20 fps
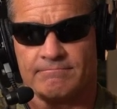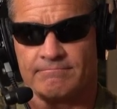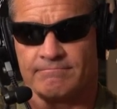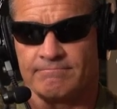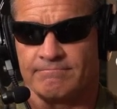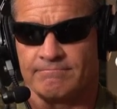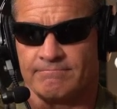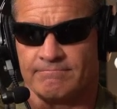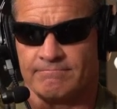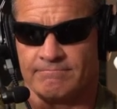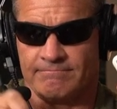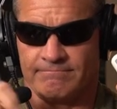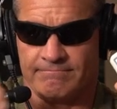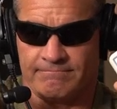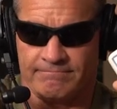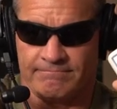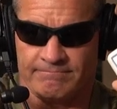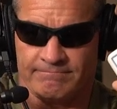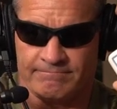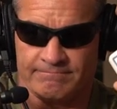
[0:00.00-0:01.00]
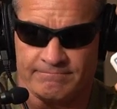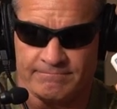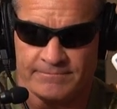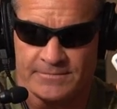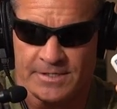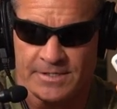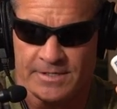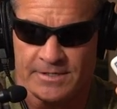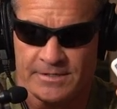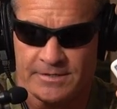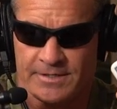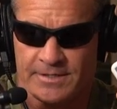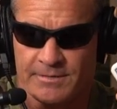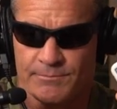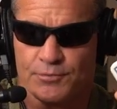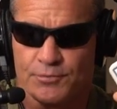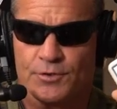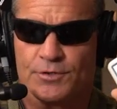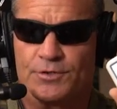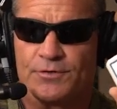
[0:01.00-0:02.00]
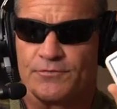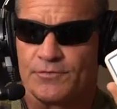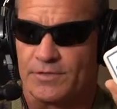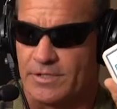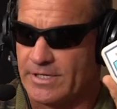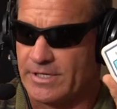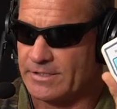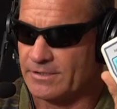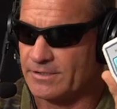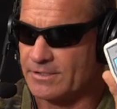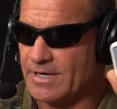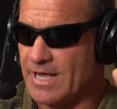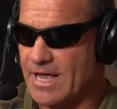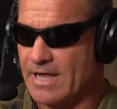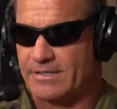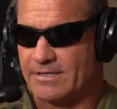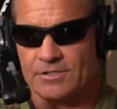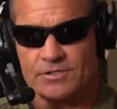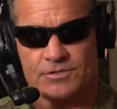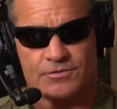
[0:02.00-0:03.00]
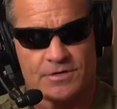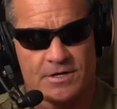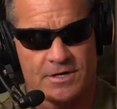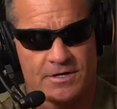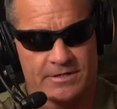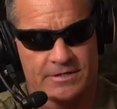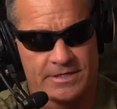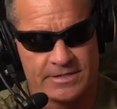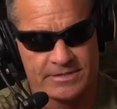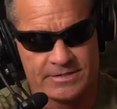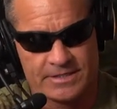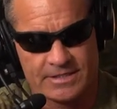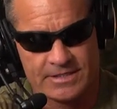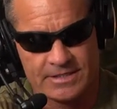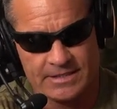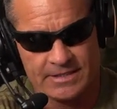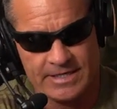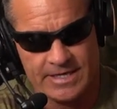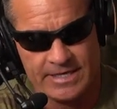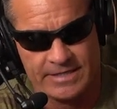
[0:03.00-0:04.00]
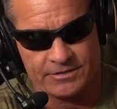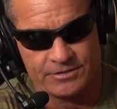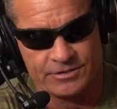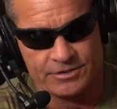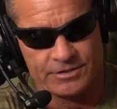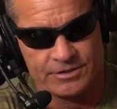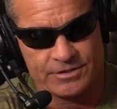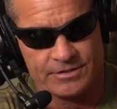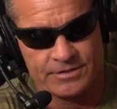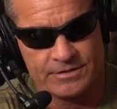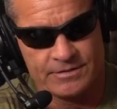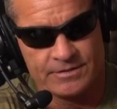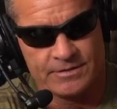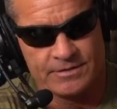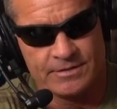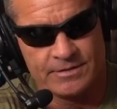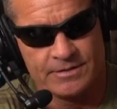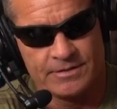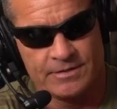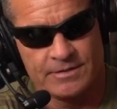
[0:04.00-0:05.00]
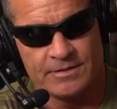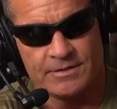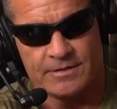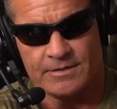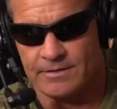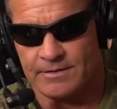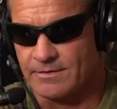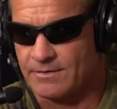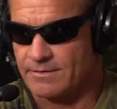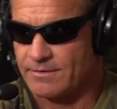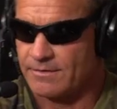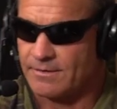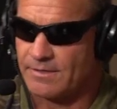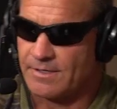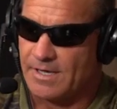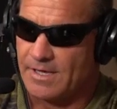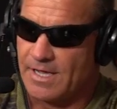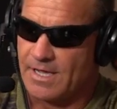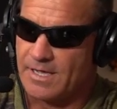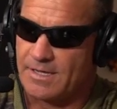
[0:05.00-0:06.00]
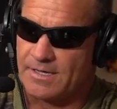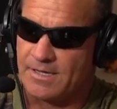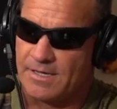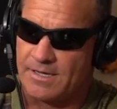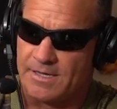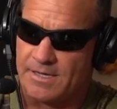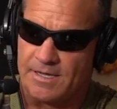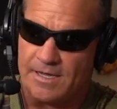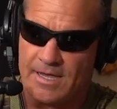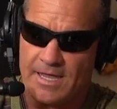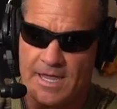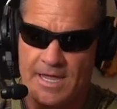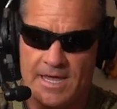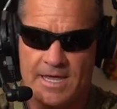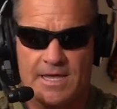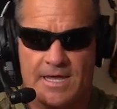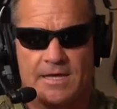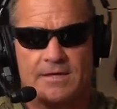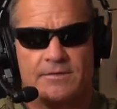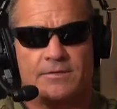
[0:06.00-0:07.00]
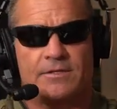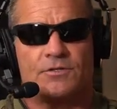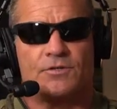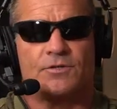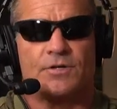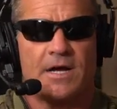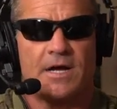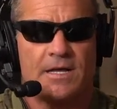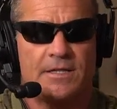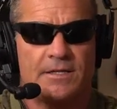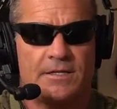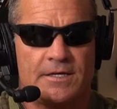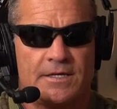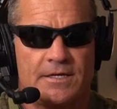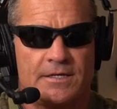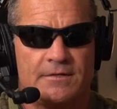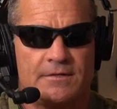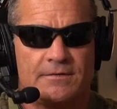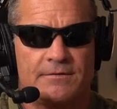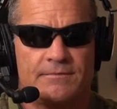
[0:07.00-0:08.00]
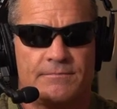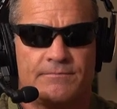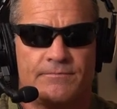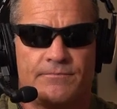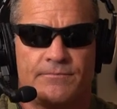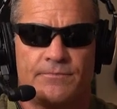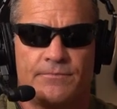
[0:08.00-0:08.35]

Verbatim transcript: Hmm. The improved clinch, not as strong as the clinch. Okay, and the trilene.